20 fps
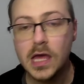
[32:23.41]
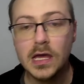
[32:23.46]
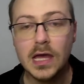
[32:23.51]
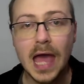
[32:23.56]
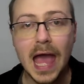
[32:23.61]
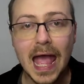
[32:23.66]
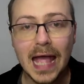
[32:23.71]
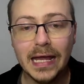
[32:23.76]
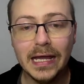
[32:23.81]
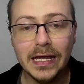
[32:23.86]

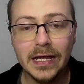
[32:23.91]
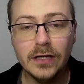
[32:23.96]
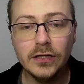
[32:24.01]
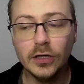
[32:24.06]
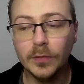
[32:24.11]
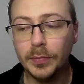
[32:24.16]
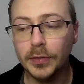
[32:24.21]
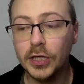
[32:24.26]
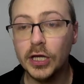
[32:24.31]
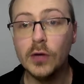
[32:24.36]

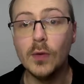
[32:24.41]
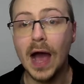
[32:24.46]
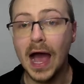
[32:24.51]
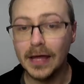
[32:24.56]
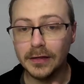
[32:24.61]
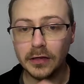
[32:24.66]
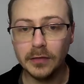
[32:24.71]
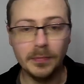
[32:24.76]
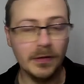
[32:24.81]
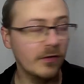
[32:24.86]
AEW, as has
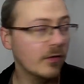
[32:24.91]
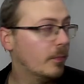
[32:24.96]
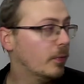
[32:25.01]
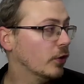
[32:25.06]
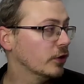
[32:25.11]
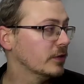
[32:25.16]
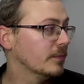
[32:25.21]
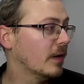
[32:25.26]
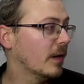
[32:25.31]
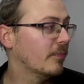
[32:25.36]
been reported
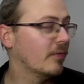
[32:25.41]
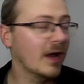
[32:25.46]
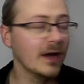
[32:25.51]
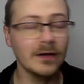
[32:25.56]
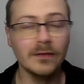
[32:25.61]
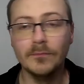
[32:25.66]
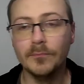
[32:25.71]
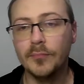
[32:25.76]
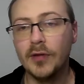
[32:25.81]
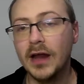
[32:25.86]
by
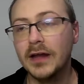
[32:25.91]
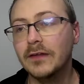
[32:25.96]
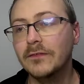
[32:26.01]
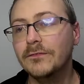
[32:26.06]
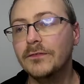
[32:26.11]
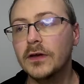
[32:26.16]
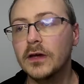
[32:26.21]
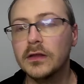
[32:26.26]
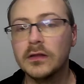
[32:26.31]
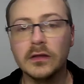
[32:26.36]
Brandon
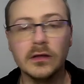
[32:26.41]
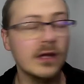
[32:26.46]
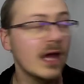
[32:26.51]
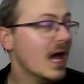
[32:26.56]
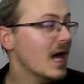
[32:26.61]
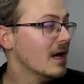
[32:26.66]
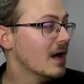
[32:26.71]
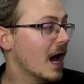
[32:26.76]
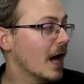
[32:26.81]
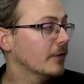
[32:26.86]
Thurston,
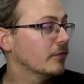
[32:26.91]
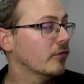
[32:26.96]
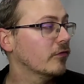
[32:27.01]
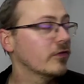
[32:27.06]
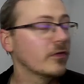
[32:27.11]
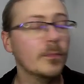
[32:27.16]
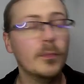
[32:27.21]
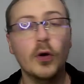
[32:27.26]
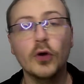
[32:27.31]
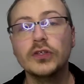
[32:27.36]
as was
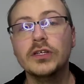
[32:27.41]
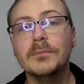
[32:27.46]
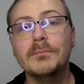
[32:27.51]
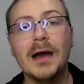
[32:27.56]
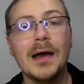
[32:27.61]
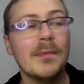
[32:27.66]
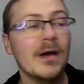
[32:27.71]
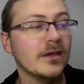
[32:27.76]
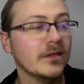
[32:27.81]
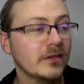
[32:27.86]
reported by
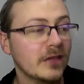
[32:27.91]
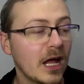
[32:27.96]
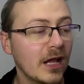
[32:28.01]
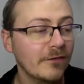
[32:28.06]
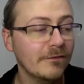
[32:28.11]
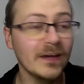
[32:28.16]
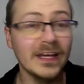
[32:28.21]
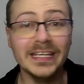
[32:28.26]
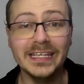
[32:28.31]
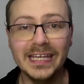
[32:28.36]
myself
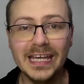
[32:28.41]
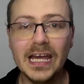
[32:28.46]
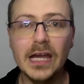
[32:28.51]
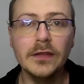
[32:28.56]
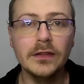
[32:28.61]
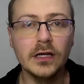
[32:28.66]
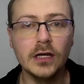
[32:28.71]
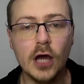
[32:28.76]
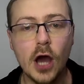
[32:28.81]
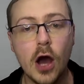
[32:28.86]
years
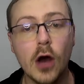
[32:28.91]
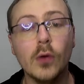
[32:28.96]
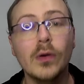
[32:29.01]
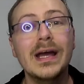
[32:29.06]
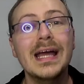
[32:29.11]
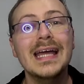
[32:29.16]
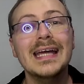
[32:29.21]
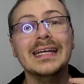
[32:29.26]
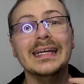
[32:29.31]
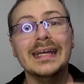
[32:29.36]
ago,
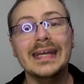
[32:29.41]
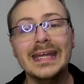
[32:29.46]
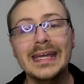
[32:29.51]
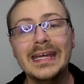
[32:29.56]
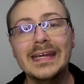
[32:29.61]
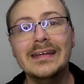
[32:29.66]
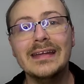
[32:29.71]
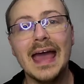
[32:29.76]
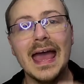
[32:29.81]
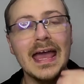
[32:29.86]

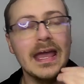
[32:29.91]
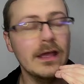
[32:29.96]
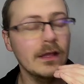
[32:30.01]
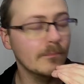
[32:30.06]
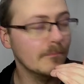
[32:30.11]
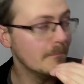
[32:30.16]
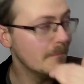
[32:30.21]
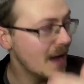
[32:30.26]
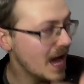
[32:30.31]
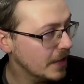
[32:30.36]
need a
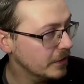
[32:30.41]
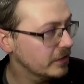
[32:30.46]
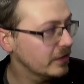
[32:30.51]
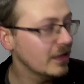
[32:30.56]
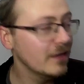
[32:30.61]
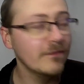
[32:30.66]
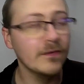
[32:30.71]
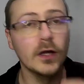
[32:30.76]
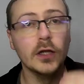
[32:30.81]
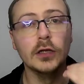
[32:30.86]

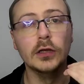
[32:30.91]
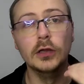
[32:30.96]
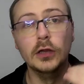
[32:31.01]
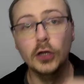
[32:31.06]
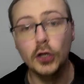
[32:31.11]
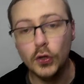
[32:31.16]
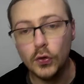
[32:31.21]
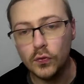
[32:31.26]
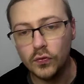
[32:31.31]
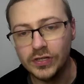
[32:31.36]
massive,
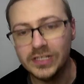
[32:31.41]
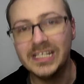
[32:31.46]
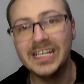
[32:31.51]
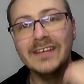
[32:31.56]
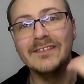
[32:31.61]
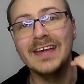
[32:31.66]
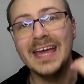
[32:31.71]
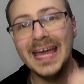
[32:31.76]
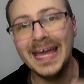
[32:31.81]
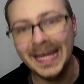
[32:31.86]
lucrative
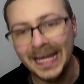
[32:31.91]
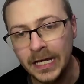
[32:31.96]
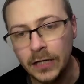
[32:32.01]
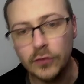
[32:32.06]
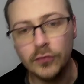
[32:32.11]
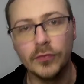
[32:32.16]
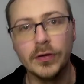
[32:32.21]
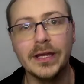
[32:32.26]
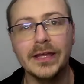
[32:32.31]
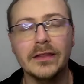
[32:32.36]

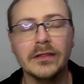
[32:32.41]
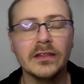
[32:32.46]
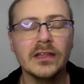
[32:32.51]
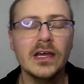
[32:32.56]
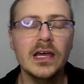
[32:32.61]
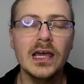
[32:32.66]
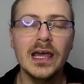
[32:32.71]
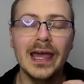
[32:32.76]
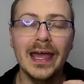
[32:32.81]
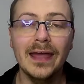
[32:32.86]
increase
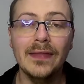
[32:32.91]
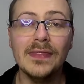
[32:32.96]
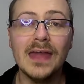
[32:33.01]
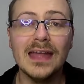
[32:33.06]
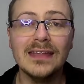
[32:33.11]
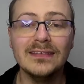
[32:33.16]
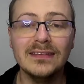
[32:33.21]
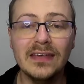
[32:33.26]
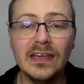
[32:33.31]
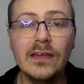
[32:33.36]
in their
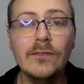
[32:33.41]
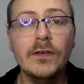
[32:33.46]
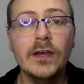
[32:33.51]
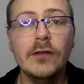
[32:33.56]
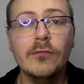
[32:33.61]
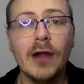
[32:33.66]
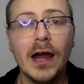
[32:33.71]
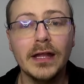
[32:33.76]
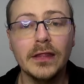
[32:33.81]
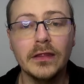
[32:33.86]
TV
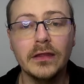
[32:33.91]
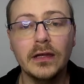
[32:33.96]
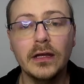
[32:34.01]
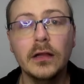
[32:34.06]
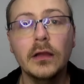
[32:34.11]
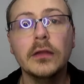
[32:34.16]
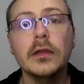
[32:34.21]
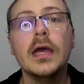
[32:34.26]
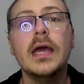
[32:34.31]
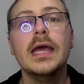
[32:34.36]
rights deals
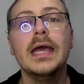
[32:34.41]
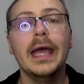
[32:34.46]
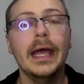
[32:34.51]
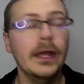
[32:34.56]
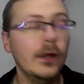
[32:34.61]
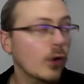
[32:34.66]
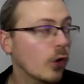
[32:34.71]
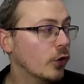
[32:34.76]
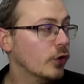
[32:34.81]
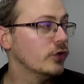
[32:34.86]
in
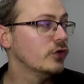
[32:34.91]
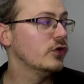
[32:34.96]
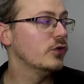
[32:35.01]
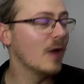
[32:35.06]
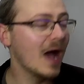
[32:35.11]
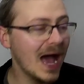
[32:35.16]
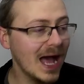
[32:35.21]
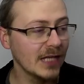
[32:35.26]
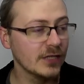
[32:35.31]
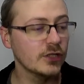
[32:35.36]
order to
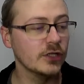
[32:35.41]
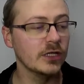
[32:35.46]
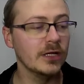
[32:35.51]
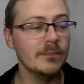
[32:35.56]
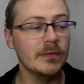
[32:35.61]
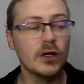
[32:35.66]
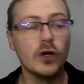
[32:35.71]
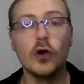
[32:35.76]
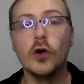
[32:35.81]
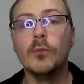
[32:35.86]
actually
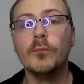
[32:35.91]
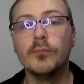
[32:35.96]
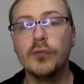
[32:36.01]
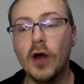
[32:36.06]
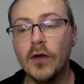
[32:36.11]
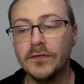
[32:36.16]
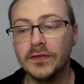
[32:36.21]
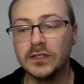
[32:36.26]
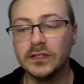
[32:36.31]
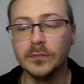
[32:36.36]
become
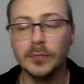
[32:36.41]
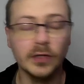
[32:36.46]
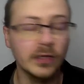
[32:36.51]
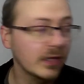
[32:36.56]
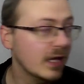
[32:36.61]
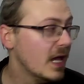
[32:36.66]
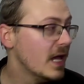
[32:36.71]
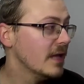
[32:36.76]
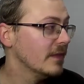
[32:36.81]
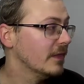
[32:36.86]
profitable.
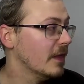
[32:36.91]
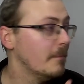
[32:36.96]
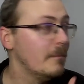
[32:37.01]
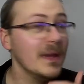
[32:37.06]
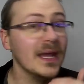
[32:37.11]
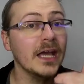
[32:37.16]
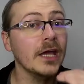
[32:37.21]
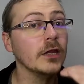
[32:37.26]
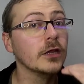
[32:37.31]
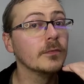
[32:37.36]
The
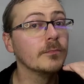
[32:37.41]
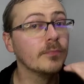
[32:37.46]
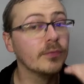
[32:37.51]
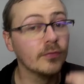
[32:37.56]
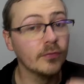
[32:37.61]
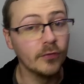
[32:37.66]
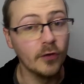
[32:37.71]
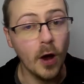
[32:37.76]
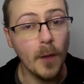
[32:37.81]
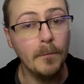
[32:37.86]
biggest
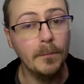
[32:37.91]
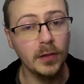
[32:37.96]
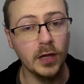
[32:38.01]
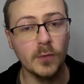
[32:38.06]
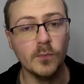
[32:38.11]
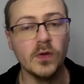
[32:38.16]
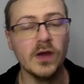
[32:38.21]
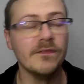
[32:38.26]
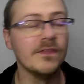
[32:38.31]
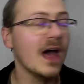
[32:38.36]
problem
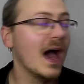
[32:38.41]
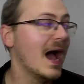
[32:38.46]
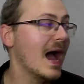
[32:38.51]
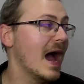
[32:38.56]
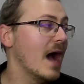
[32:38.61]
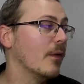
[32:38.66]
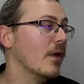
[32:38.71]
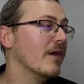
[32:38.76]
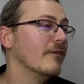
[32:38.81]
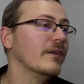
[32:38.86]
with that,
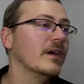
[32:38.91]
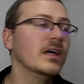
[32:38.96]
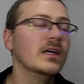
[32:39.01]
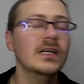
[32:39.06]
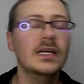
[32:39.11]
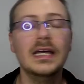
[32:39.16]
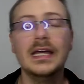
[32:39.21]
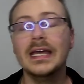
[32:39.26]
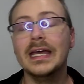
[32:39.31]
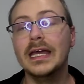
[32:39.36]
however,
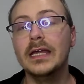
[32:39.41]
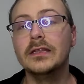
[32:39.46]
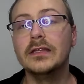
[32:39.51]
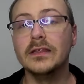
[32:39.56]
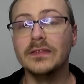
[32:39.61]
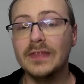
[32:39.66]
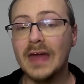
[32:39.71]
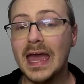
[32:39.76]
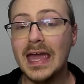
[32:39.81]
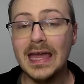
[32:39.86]
is that
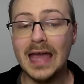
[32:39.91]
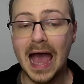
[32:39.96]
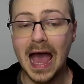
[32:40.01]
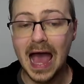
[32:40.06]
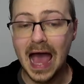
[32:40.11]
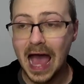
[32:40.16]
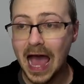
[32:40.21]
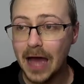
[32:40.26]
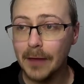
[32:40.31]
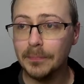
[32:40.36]
they
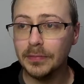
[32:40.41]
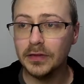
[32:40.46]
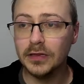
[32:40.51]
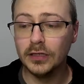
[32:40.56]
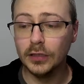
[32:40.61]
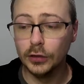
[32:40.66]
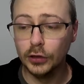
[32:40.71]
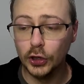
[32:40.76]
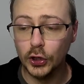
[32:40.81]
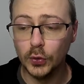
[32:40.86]

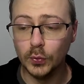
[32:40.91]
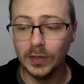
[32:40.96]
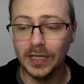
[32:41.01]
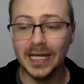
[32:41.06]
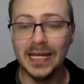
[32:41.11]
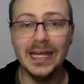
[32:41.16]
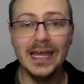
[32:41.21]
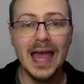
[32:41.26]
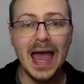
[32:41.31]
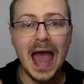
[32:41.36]

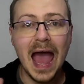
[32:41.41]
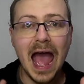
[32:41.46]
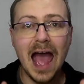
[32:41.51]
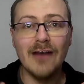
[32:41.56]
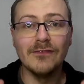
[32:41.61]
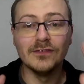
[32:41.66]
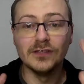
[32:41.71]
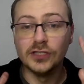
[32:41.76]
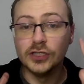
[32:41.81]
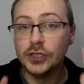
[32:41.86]
absolutely have
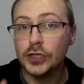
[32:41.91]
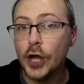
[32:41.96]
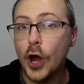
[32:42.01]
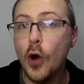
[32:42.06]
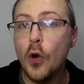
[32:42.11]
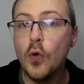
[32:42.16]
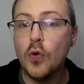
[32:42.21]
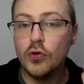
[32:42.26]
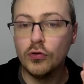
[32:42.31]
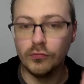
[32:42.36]
no
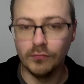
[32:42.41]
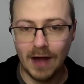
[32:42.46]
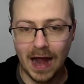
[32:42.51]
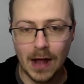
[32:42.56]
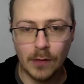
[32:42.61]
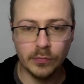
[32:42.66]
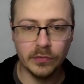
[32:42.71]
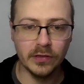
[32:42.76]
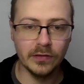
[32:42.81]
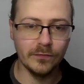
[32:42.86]

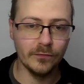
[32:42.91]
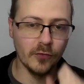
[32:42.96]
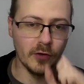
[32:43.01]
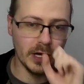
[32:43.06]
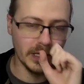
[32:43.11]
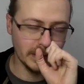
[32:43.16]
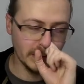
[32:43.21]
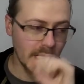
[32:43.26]
grounds for it.